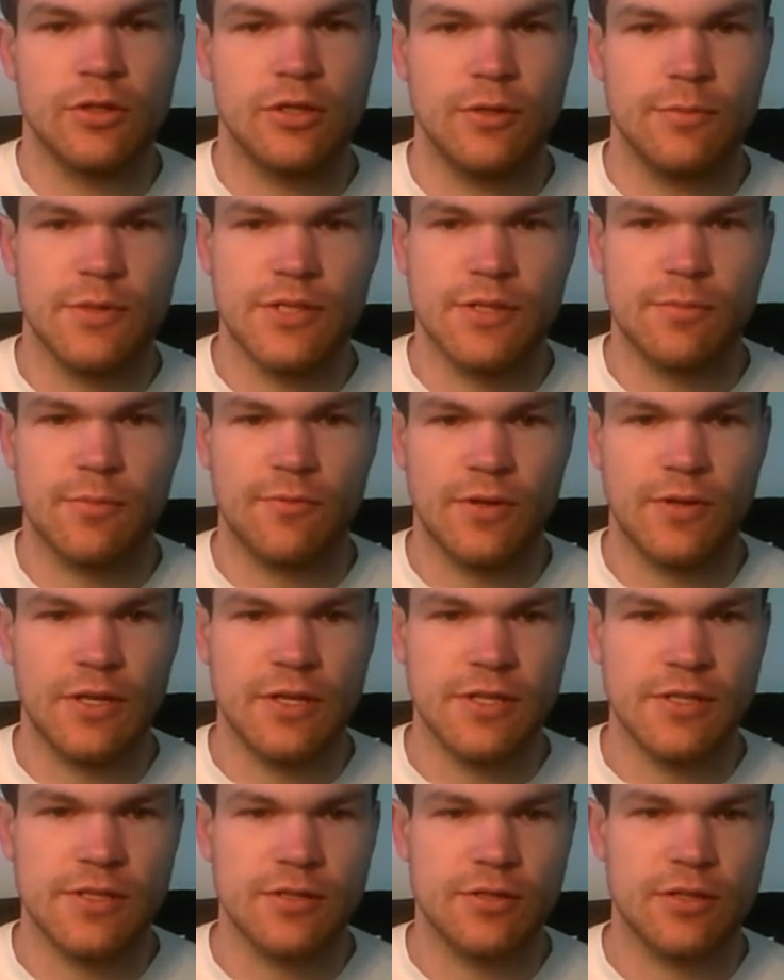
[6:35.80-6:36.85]
give me some
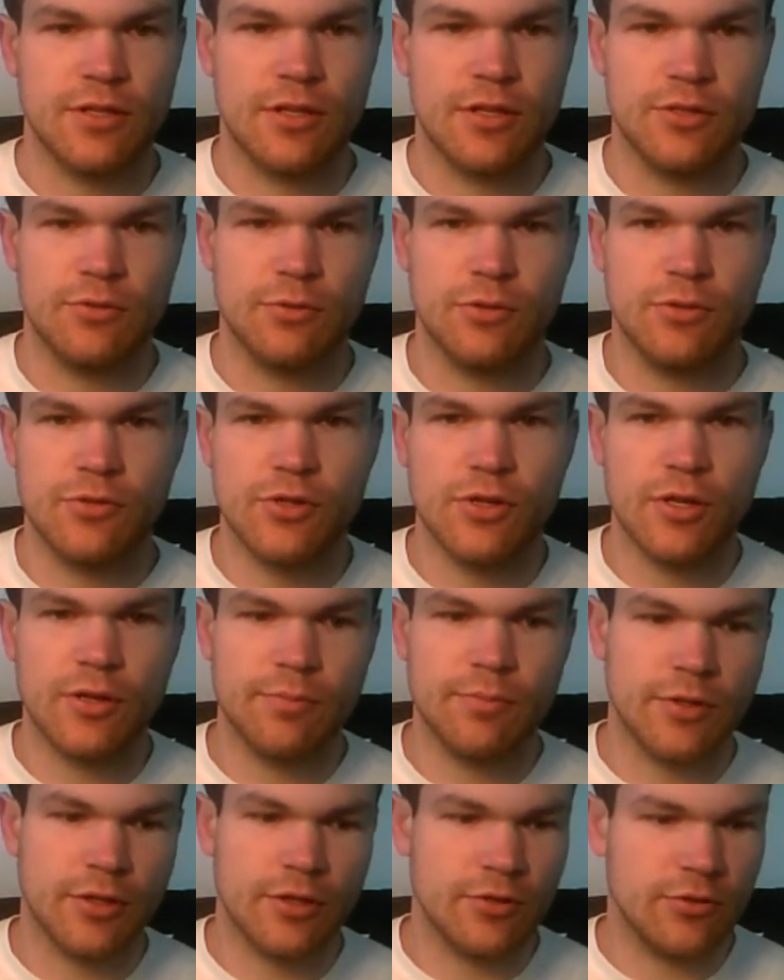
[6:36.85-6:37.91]
advice. Did I do a good
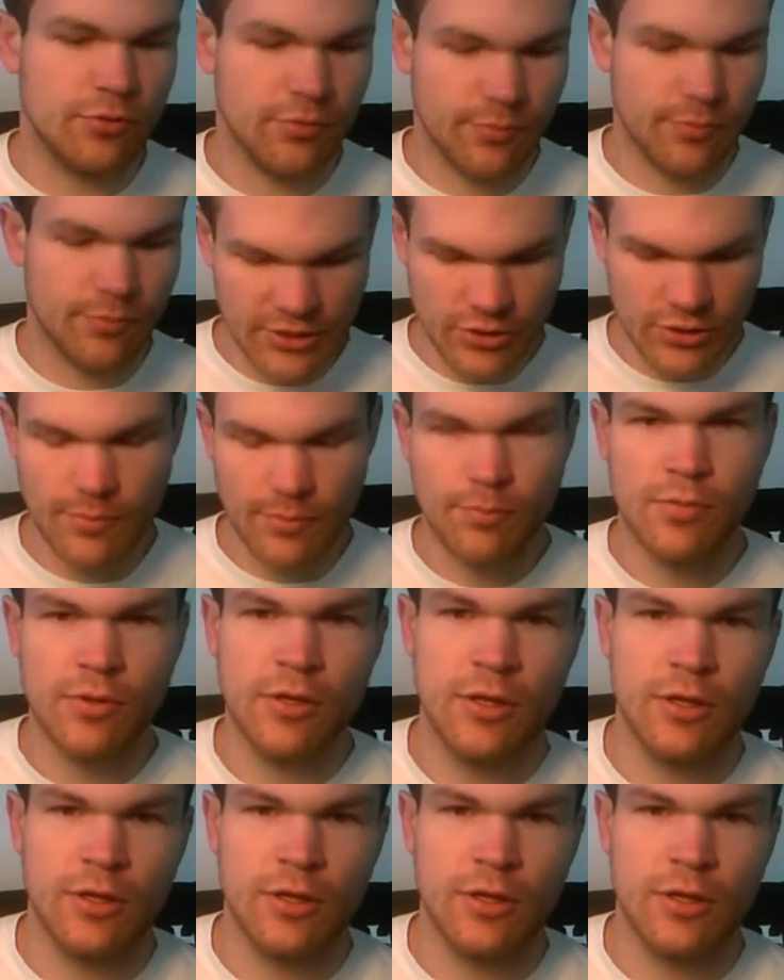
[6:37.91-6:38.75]
job? Did I do a bad job?